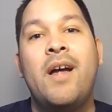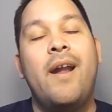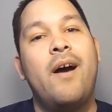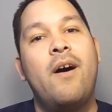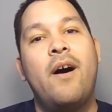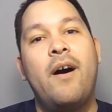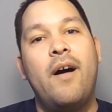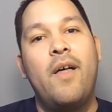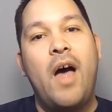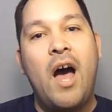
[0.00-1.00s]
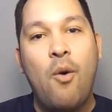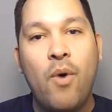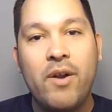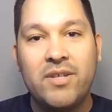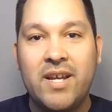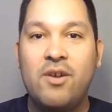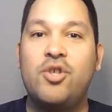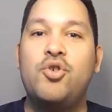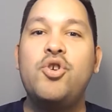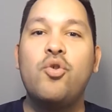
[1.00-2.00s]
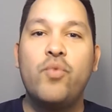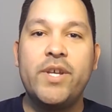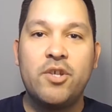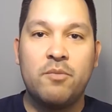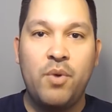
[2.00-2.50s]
Now, I want to say do your research